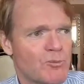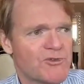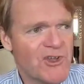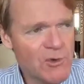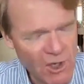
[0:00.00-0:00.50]

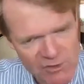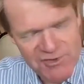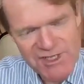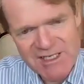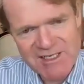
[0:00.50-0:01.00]
So over
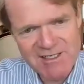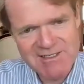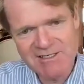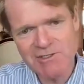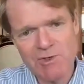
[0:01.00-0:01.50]
the years,
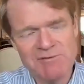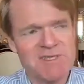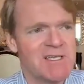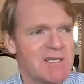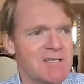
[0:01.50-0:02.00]
as you live
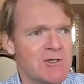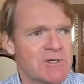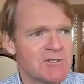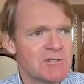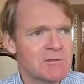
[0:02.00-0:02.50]
in it, you
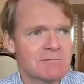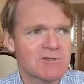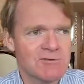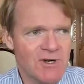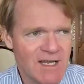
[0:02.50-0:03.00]
can
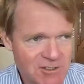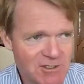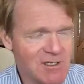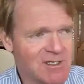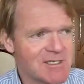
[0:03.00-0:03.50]

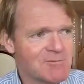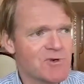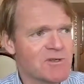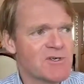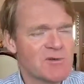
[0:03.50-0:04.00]
gradually
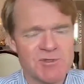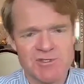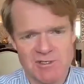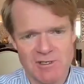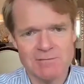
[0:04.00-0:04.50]
refurbish
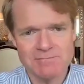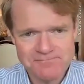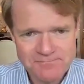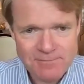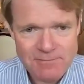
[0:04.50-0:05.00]
it
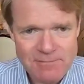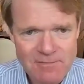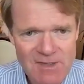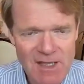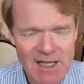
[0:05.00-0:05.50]

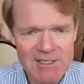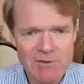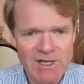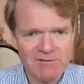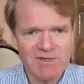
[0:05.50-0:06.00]
and
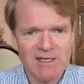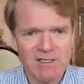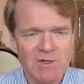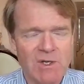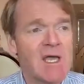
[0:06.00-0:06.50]
you'll add
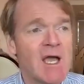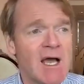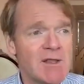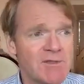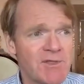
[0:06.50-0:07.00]
value.
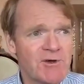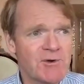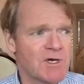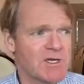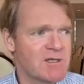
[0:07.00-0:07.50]
And the third
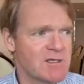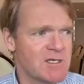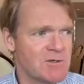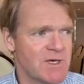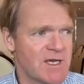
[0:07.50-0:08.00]
way that
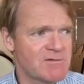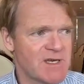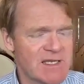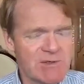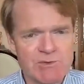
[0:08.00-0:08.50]
you add
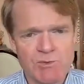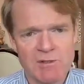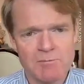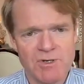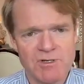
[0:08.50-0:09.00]
value is
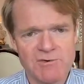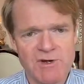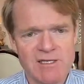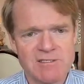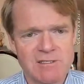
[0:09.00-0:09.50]
by your
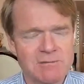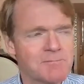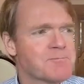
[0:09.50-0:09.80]
exit.